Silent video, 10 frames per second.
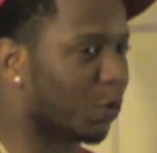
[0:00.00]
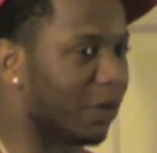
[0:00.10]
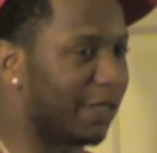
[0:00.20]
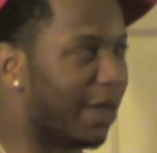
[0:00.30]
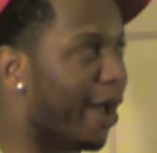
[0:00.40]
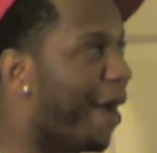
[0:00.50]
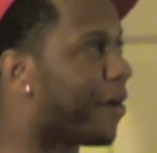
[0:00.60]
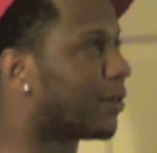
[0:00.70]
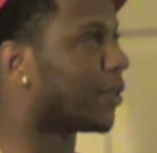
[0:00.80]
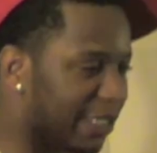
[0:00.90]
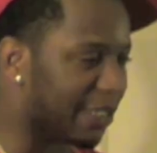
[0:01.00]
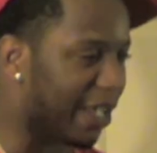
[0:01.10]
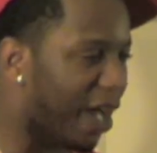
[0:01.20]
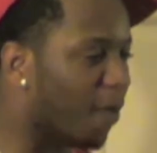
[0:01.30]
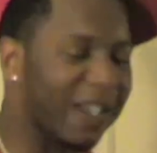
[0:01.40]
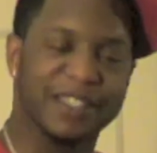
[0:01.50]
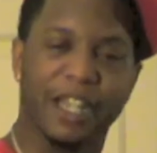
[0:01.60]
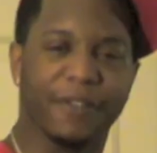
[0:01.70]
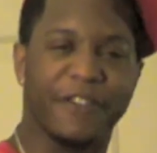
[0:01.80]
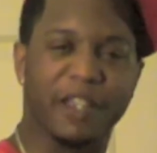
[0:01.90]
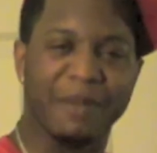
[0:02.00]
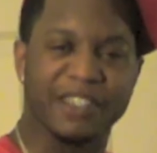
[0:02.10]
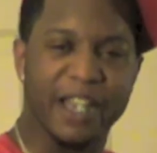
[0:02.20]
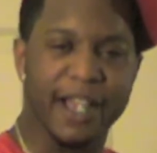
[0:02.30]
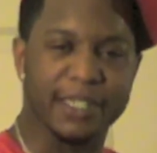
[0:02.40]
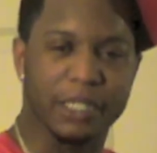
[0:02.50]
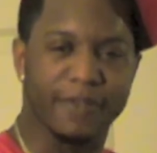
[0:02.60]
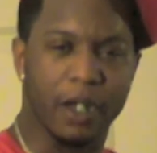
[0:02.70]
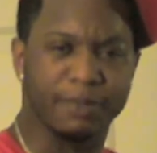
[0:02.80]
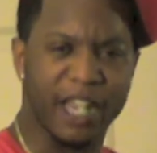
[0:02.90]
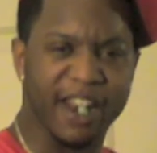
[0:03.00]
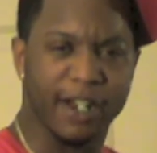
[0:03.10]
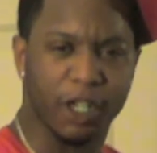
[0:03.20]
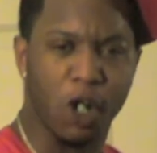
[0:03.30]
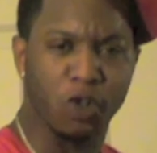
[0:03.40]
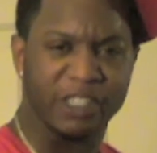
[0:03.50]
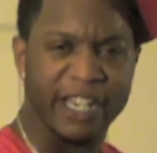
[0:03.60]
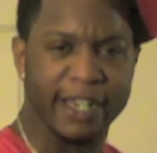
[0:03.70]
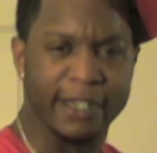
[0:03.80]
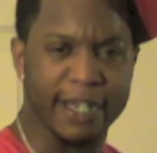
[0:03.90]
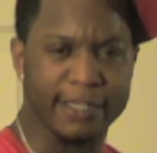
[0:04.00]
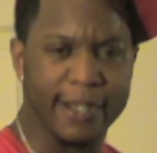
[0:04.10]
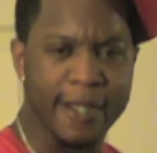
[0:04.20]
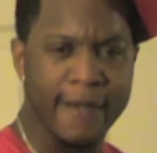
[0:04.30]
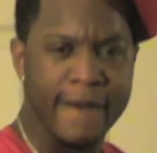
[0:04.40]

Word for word: was one of the Janet. I hope that's not affect my chances of obtaining. Uh, no, no, not at all,